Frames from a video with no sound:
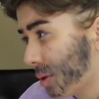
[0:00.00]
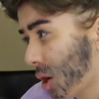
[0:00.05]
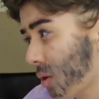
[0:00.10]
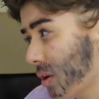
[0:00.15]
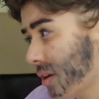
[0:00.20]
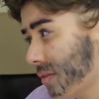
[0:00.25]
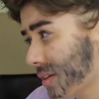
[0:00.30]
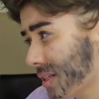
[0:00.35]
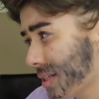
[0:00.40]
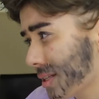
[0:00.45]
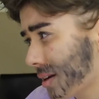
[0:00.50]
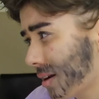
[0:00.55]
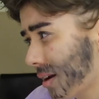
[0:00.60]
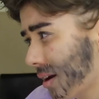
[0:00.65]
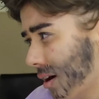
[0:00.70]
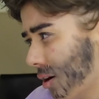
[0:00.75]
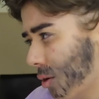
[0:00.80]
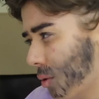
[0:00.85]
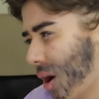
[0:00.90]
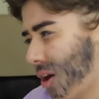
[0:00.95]
but only if it's the
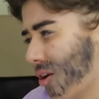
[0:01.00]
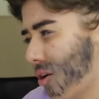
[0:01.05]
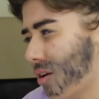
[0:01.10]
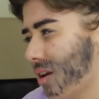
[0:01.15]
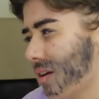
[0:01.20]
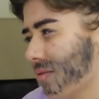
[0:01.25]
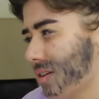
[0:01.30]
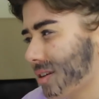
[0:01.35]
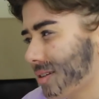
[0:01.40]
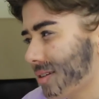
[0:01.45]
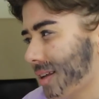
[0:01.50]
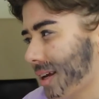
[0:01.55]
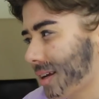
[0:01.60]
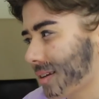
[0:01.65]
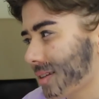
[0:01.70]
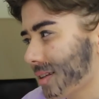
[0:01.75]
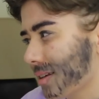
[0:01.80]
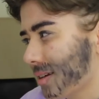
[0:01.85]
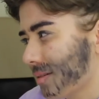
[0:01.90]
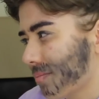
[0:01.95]
girl, and only if it's
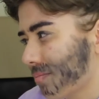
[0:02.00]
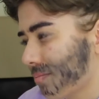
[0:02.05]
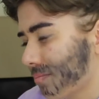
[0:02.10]
sexy.